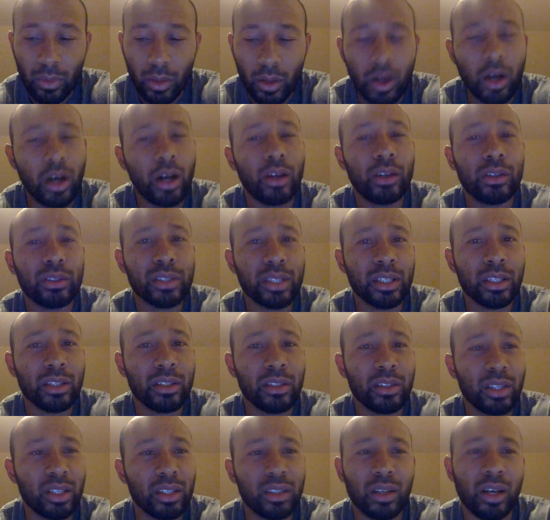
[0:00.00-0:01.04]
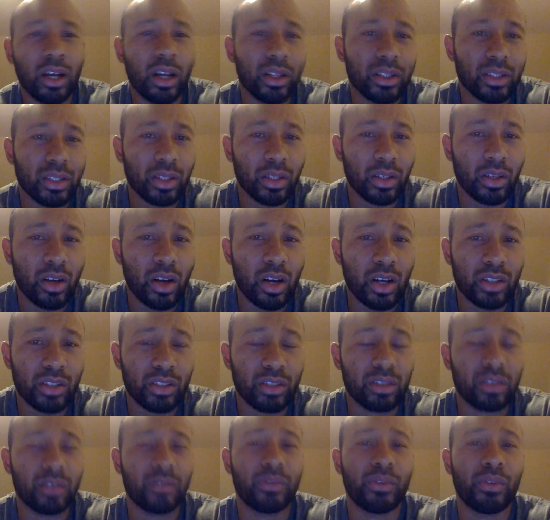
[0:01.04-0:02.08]
all it's gonna cost
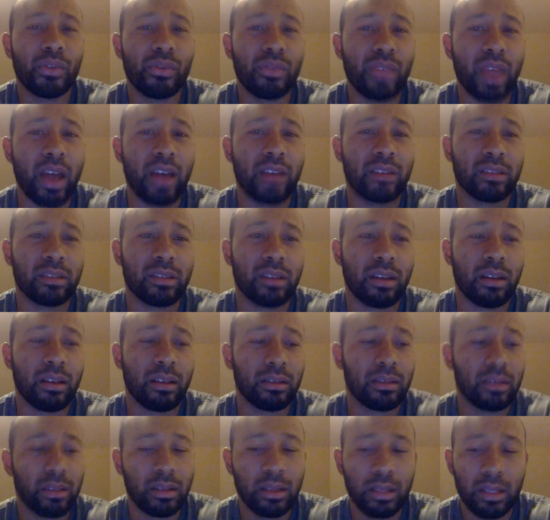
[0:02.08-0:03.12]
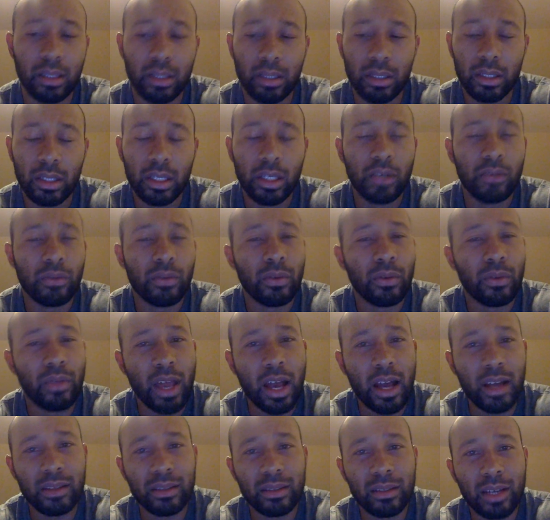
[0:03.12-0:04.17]
you is a few $1,000s. A few
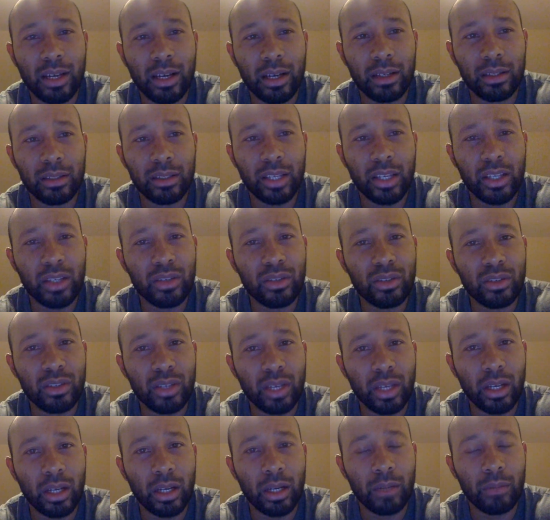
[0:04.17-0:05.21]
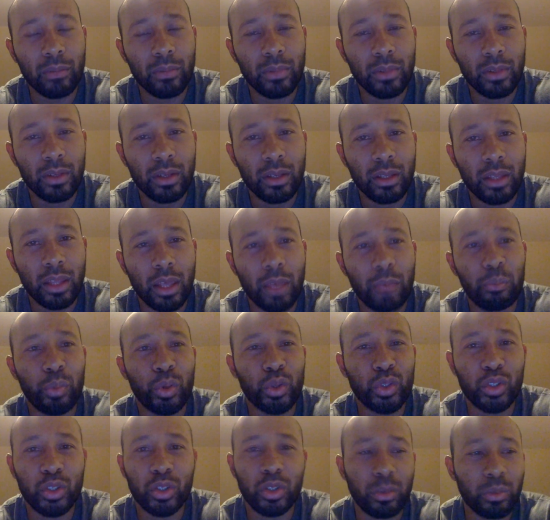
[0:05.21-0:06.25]
$1,000s, get you set up,
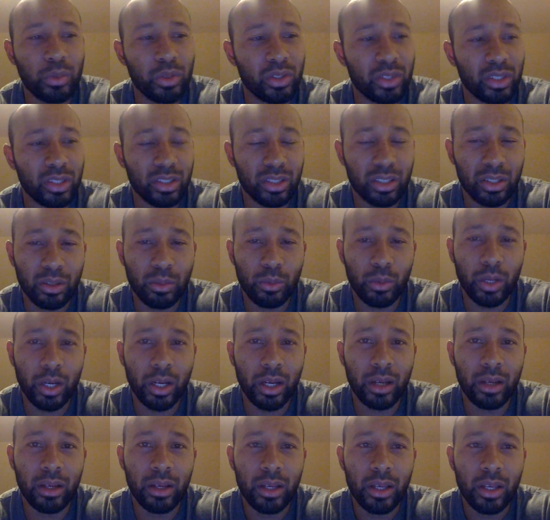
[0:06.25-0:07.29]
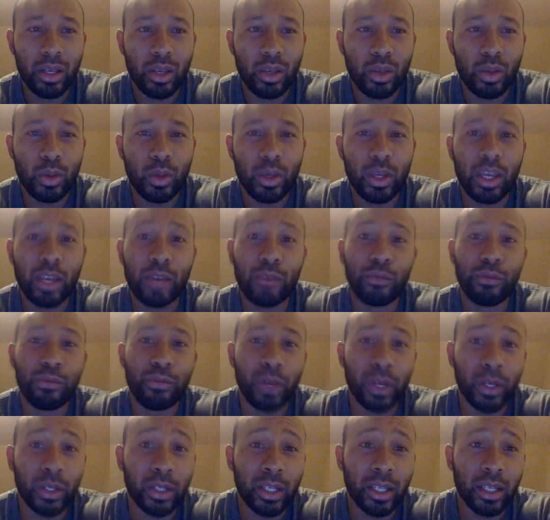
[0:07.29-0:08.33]
put you in a position to where you can get
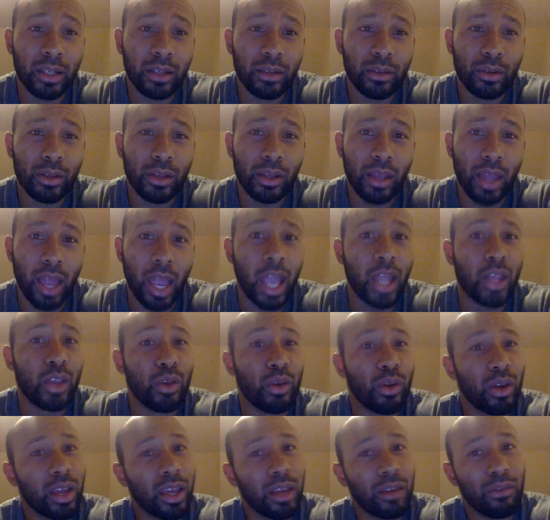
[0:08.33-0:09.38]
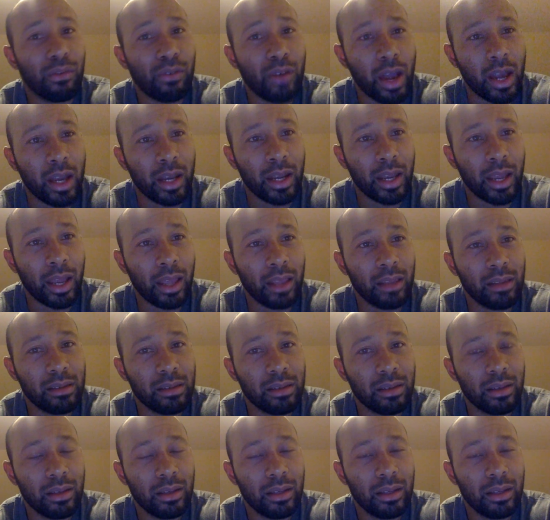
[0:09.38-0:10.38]
funding and you can get finance,